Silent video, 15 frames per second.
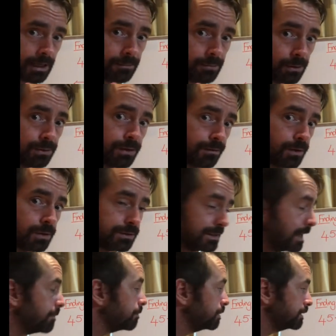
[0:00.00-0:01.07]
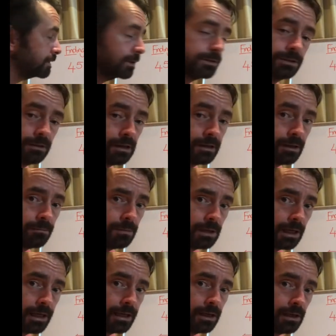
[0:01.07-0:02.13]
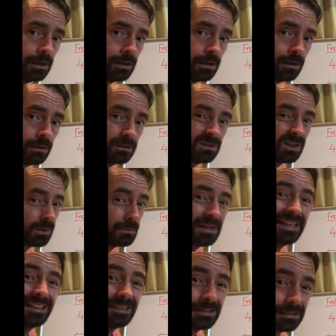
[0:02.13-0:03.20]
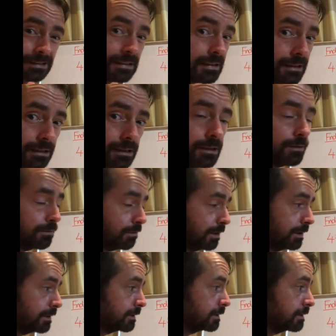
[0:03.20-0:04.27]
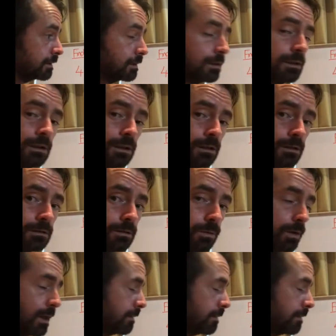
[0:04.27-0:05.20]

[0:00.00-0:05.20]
both of those numbers onto our number line, so that we can see the difference. So what I'm